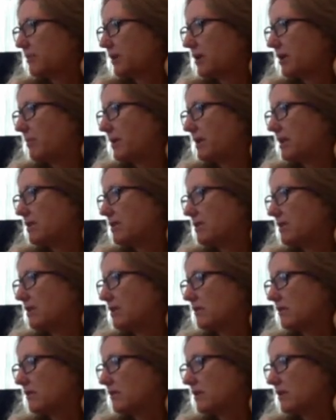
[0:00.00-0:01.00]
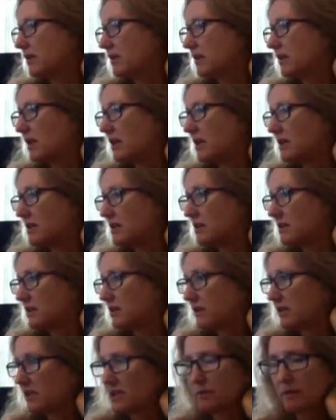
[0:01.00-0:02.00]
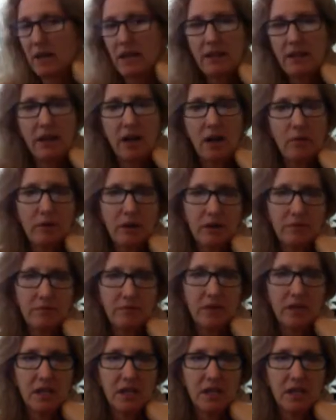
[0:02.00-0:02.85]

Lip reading: pumping it to the lungs, this way and that way.